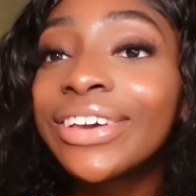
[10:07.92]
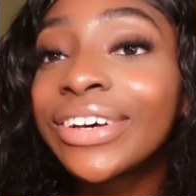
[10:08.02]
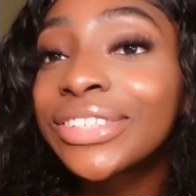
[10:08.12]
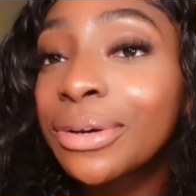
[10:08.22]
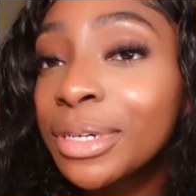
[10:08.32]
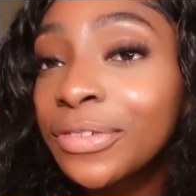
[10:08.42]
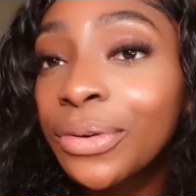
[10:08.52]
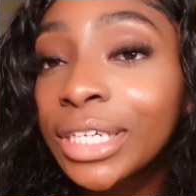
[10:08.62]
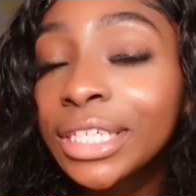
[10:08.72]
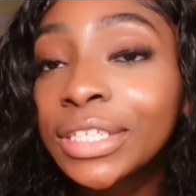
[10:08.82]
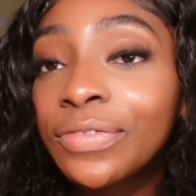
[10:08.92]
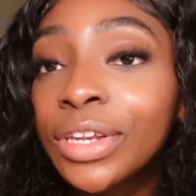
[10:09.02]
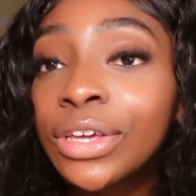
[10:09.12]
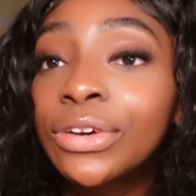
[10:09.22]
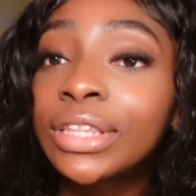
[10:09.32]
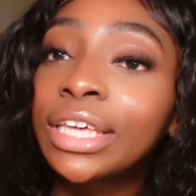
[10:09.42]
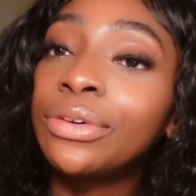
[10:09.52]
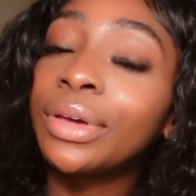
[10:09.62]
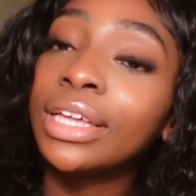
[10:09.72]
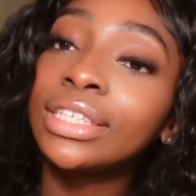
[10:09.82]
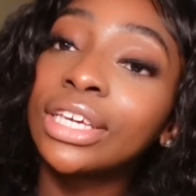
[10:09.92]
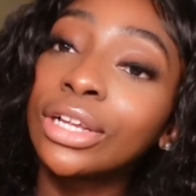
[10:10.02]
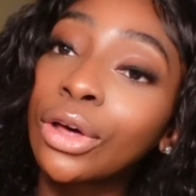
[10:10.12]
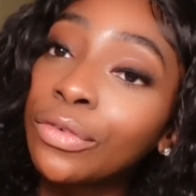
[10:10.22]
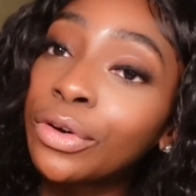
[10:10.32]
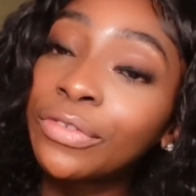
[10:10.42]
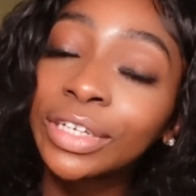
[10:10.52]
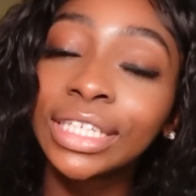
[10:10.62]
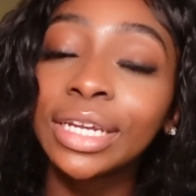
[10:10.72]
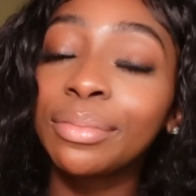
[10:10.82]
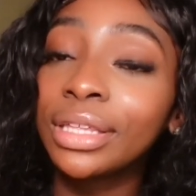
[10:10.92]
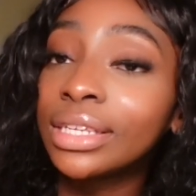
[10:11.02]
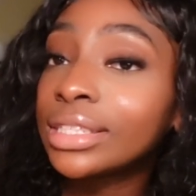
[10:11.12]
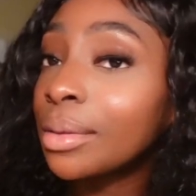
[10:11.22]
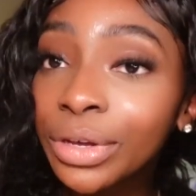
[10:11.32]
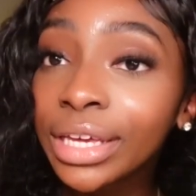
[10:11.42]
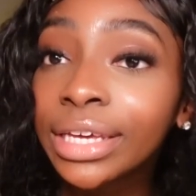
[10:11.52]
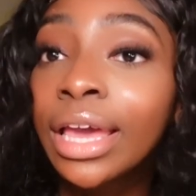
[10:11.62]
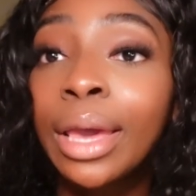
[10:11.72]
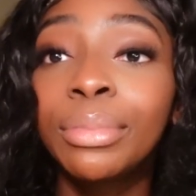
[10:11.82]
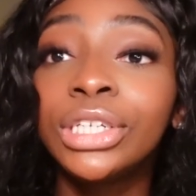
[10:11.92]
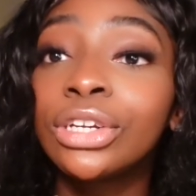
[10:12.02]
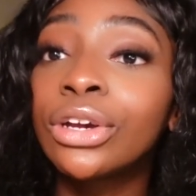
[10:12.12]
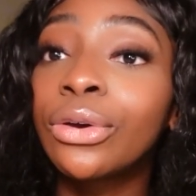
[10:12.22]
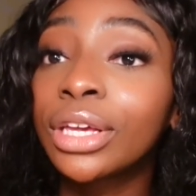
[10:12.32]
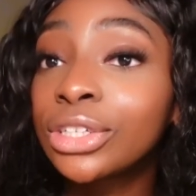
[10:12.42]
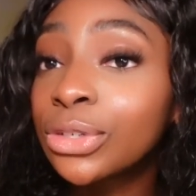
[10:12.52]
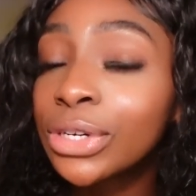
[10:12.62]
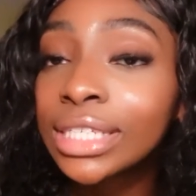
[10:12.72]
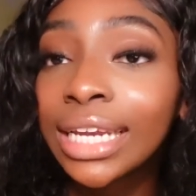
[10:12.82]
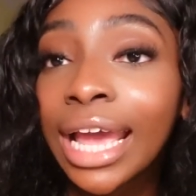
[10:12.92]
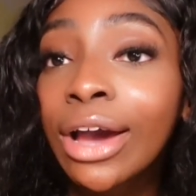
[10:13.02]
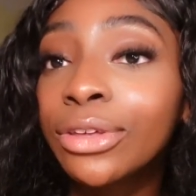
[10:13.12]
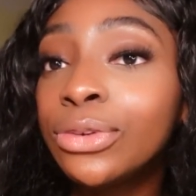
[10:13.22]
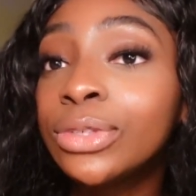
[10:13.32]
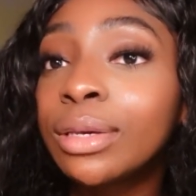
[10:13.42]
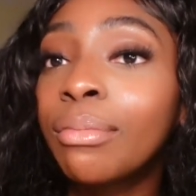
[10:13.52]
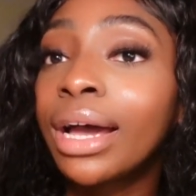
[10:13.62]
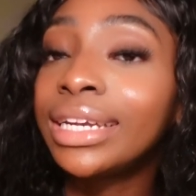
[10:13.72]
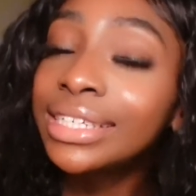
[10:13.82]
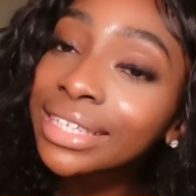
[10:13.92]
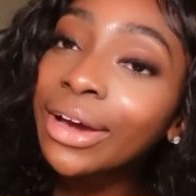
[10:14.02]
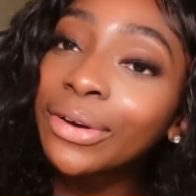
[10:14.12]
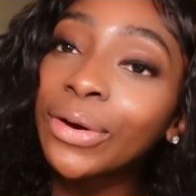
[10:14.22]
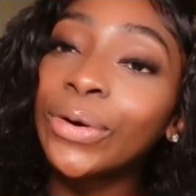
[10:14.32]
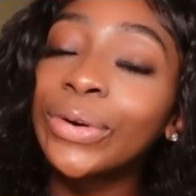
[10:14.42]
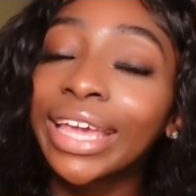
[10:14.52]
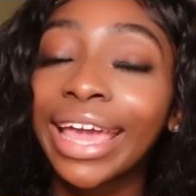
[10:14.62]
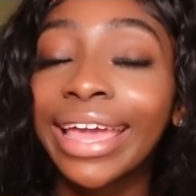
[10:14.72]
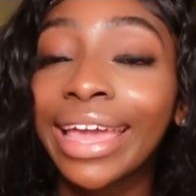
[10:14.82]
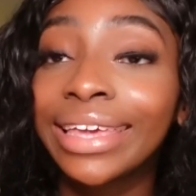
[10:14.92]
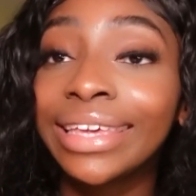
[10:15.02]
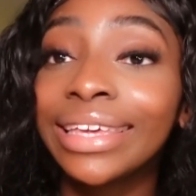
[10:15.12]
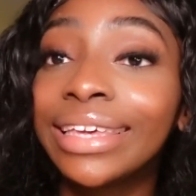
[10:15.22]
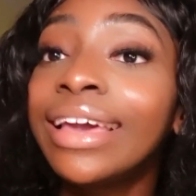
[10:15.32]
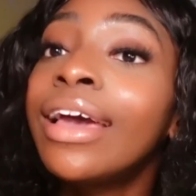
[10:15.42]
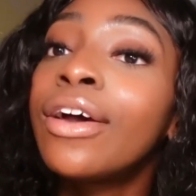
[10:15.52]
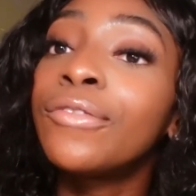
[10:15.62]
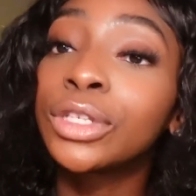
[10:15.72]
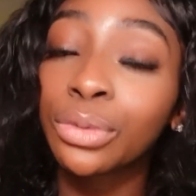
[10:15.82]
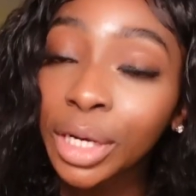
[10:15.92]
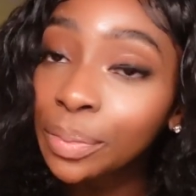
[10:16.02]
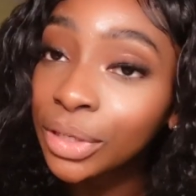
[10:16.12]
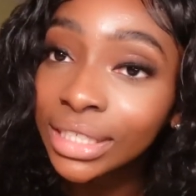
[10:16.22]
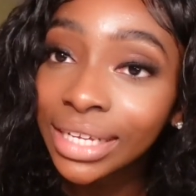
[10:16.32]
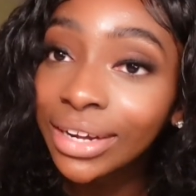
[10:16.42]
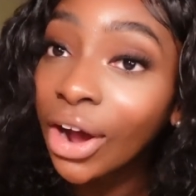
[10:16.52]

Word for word: y'all so much for watching this video. Thank you again to Yolova for sending me this wig. Be sure to go get yours now using my discount code KAE for 20%